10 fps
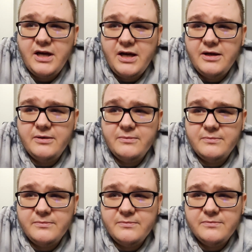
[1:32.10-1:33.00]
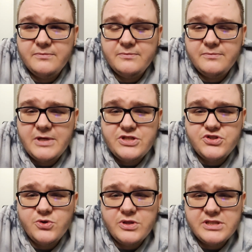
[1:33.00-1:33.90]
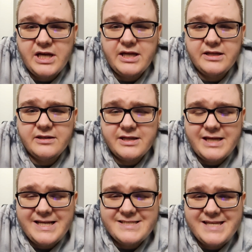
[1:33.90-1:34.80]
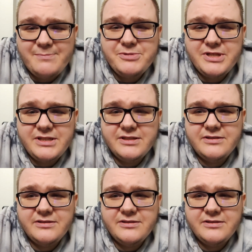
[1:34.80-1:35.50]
As soon as I accepted